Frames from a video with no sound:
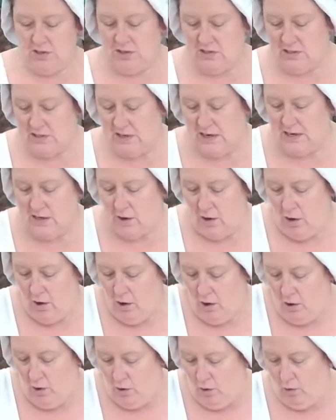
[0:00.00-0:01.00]
as I said,
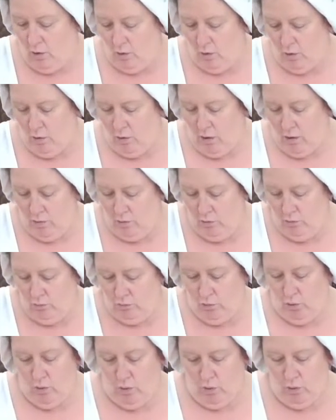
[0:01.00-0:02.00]
or
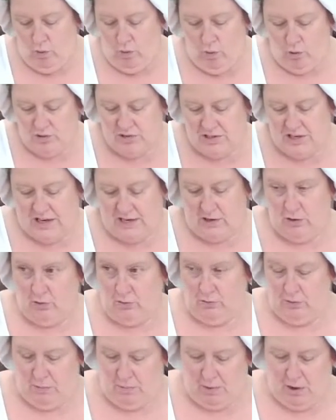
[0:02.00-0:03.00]
raw or taken
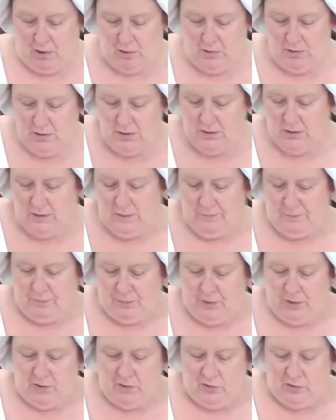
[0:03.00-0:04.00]
off the bone.
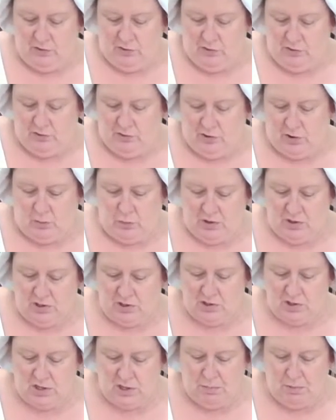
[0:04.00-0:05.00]
So we're
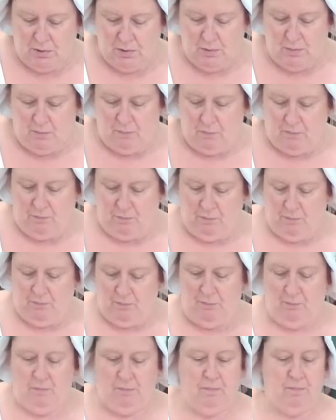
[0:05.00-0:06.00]
just going to,
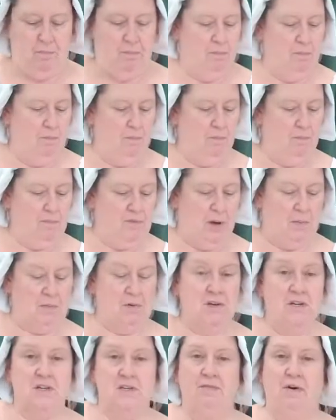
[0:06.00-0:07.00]

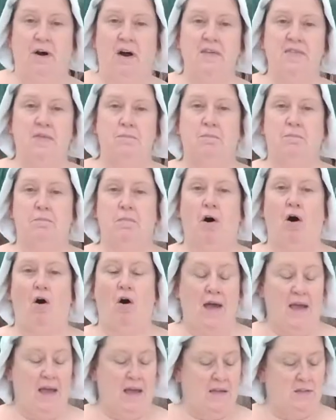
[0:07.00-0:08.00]
I'm going to divide the
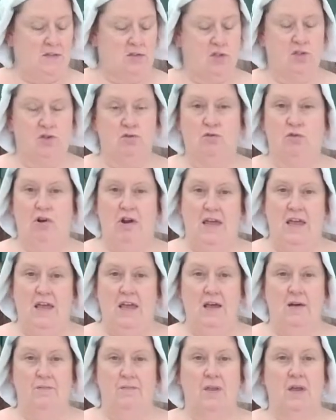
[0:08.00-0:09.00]
pie into
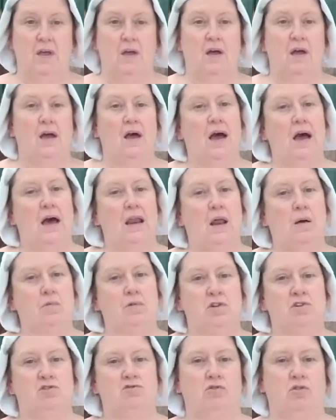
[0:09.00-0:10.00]
3, and I'm
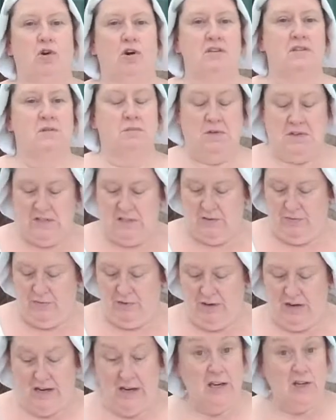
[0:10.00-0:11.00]
going to try something
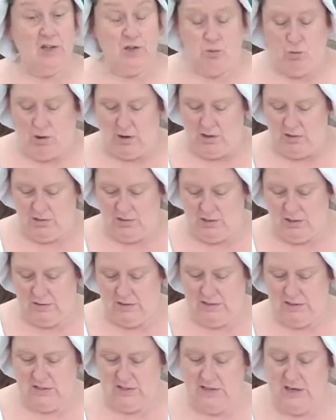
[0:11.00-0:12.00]
different in each one. So
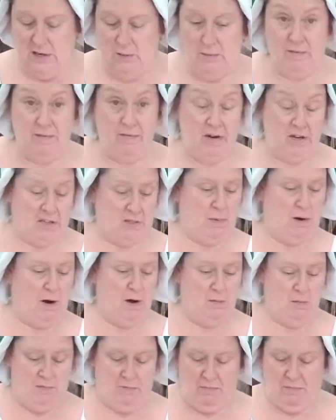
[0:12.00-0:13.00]
this is a little bit of an
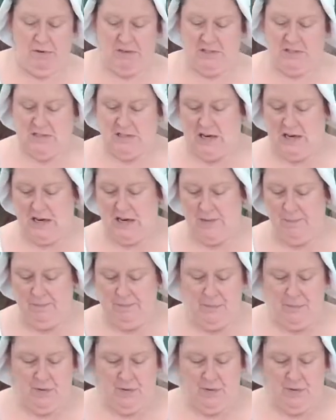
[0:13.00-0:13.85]
experiment for me today.